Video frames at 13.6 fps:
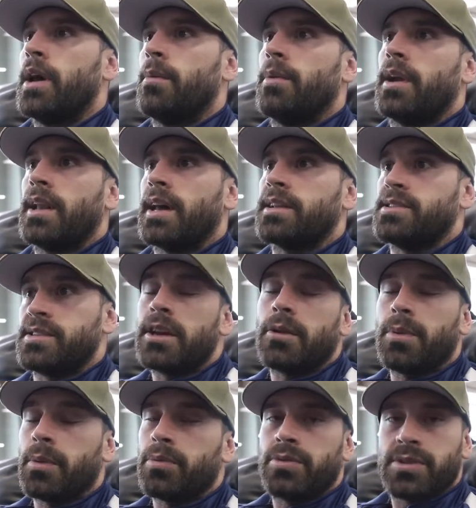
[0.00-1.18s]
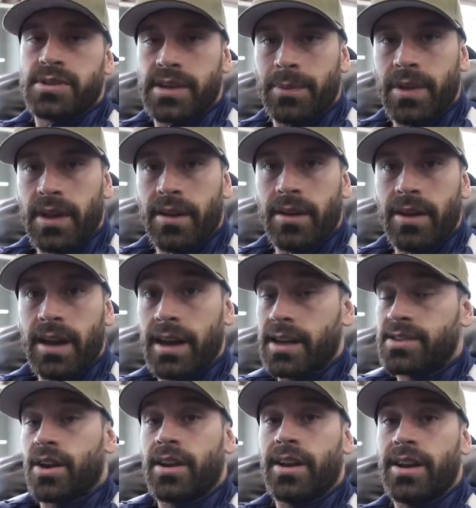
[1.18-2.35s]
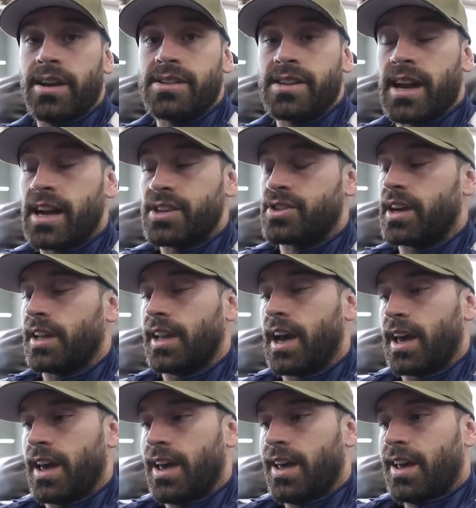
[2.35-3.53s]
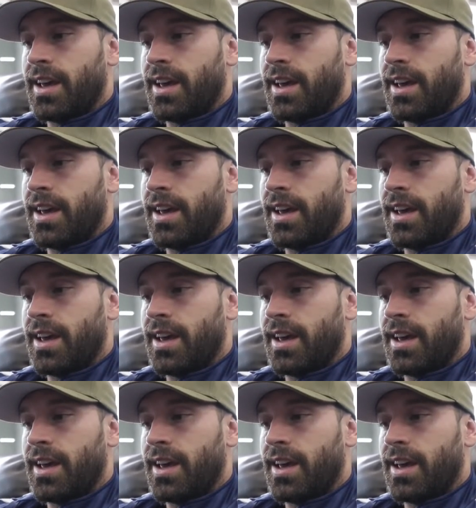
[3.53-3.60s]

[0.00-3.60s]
am and i like to see other people do the same thing and that's all it is and i just try and like